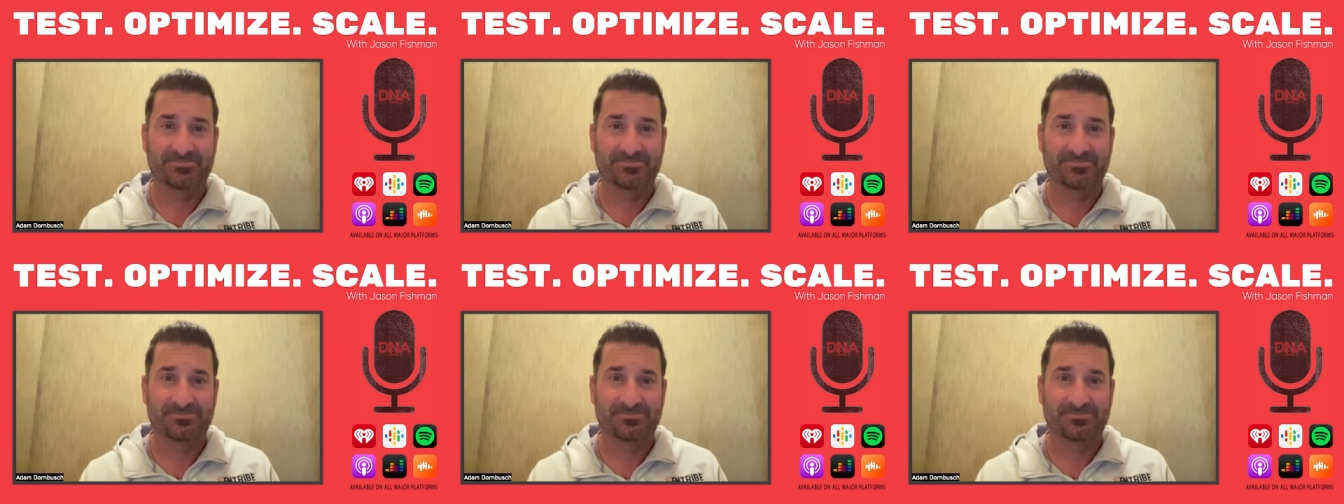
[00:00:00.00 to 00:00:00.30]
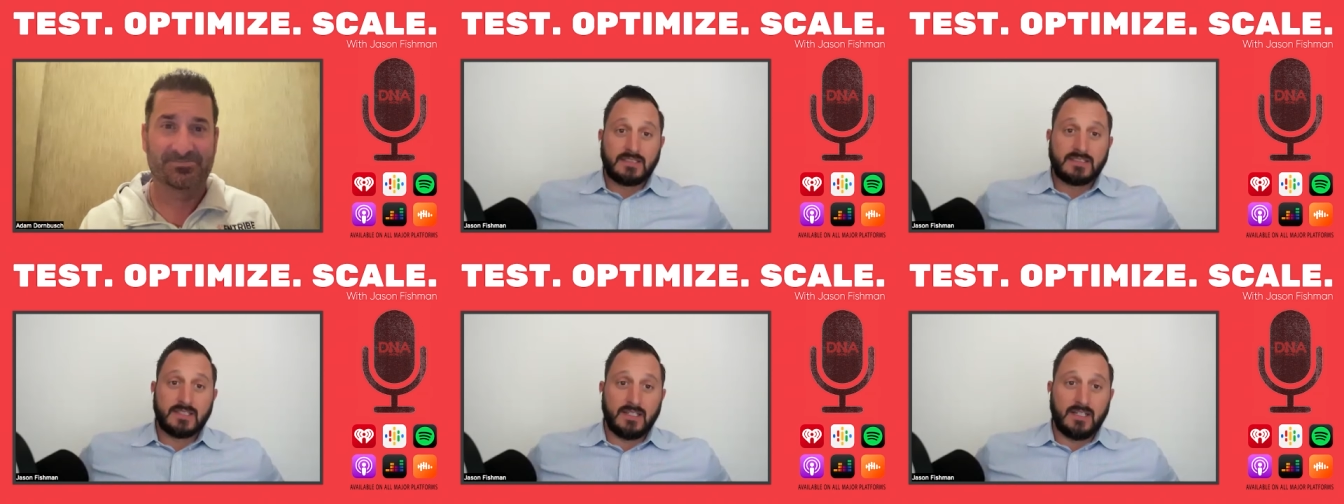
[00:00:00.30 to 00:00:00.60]

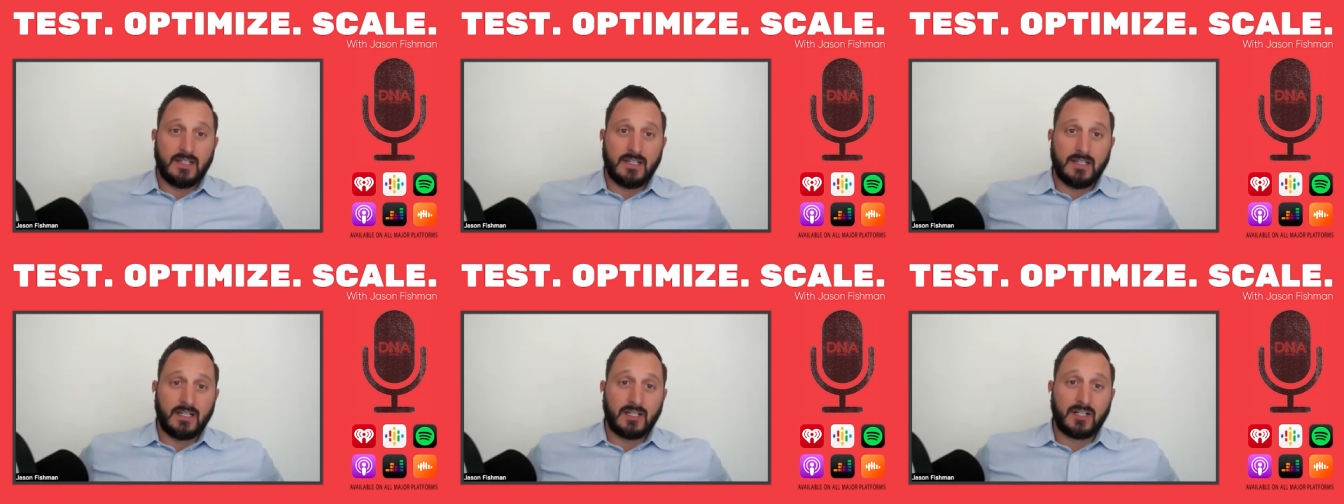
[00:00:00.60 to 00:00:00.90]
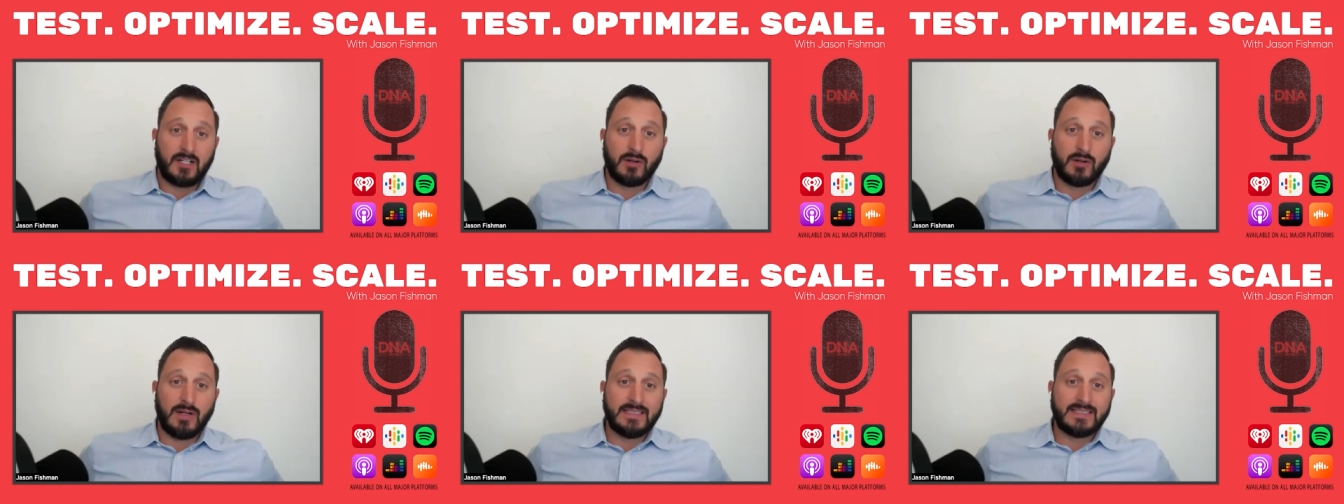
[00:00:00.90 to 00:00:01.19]
That's a, a
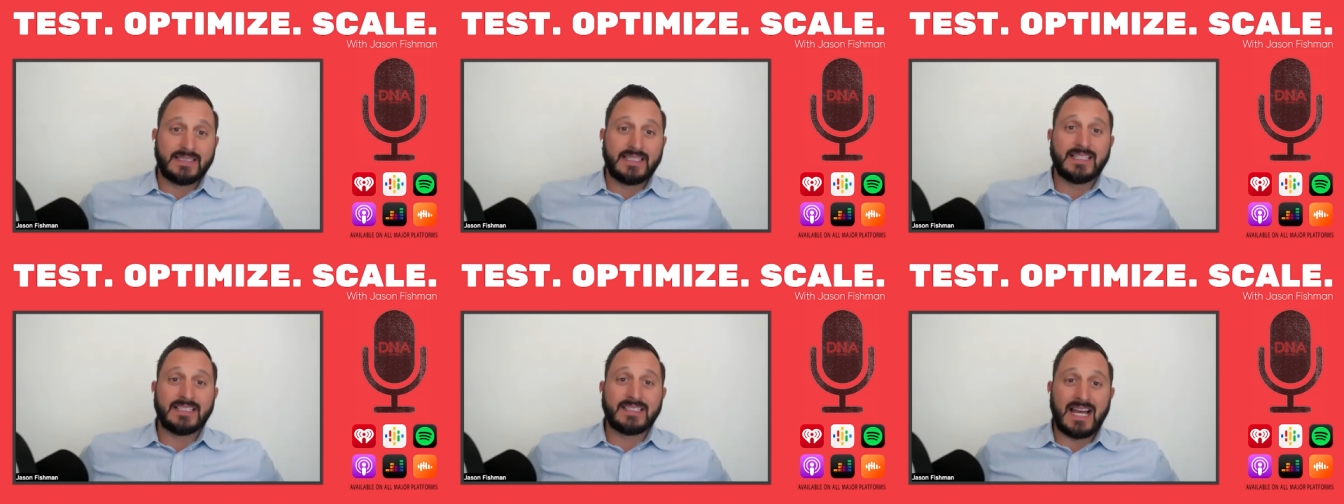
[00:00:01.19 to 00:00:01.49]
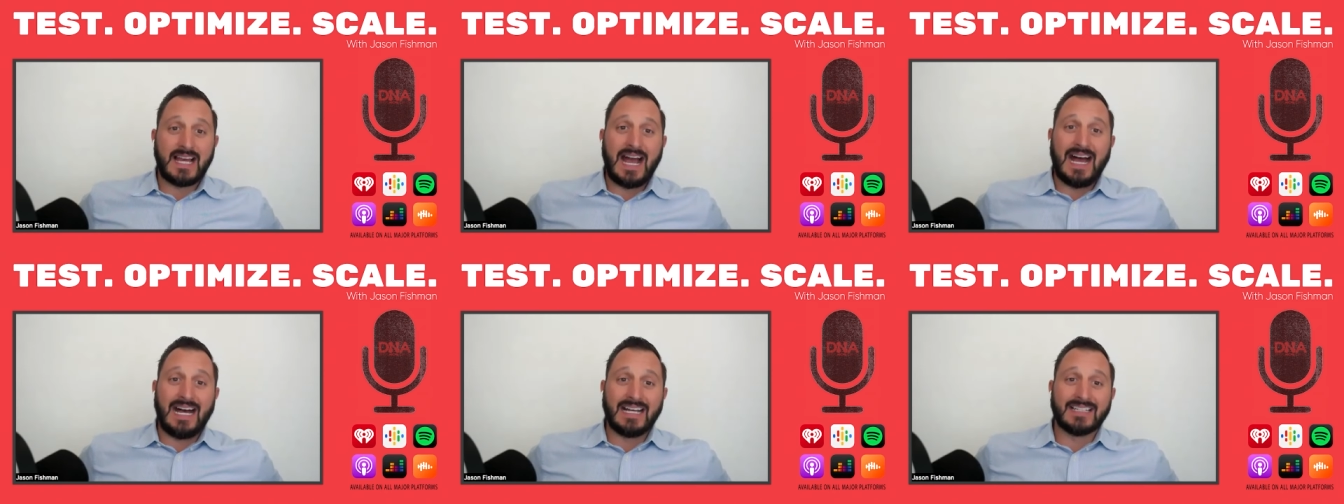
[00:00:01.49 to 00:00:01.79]
great thing to
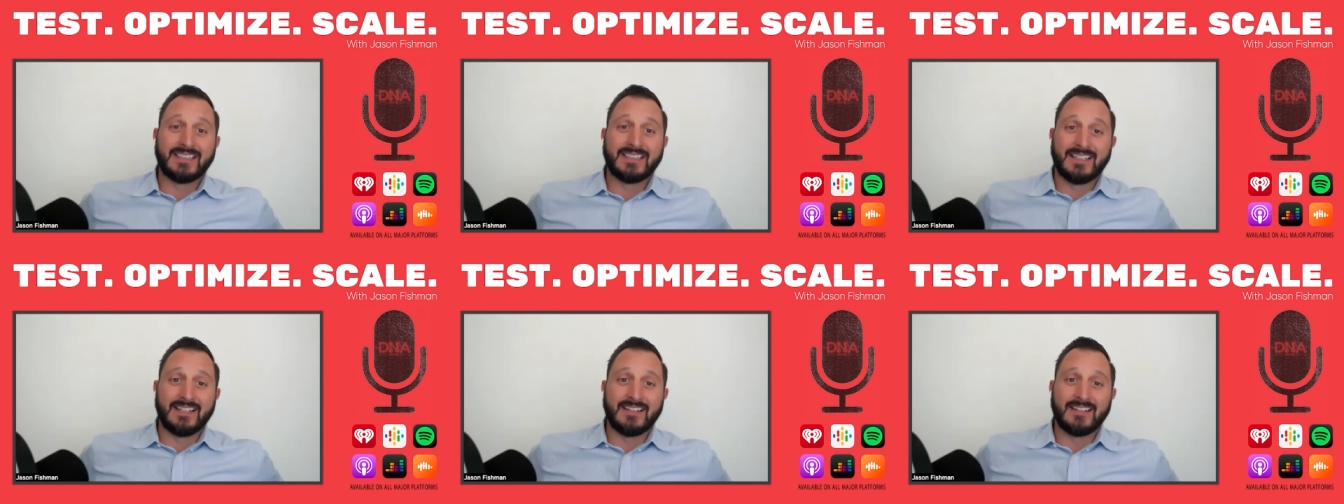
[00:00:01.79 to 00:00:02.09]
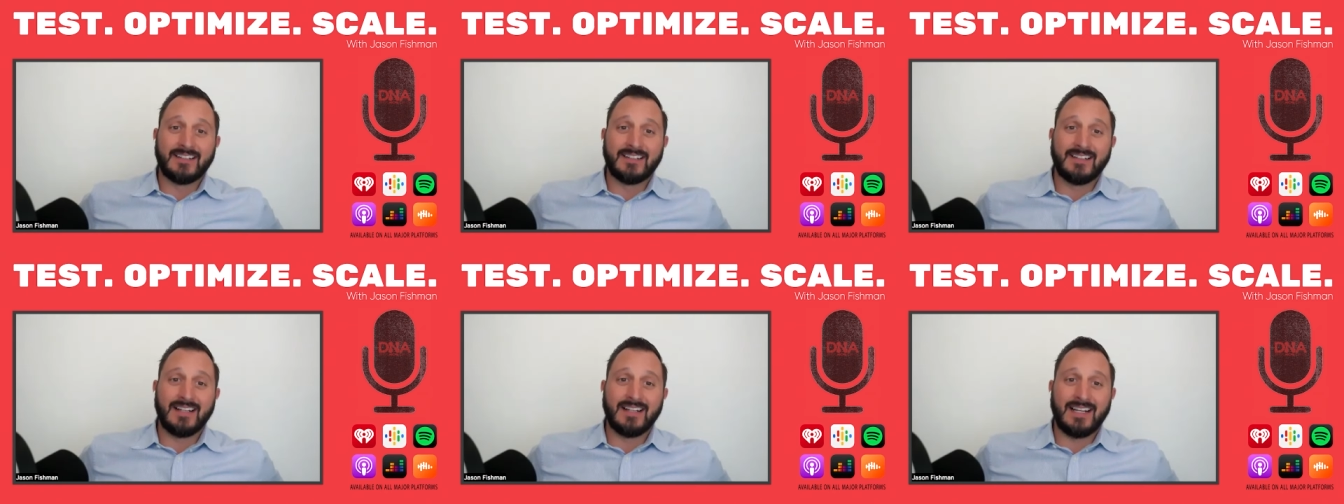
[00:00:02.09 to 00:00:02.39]
add
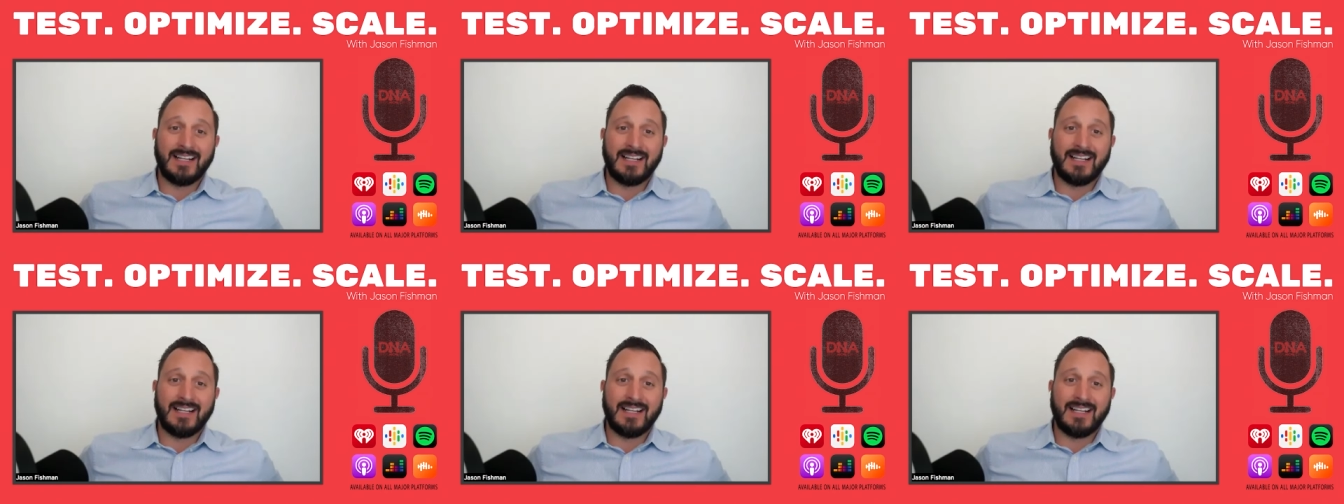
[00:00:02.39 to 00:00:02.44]
there.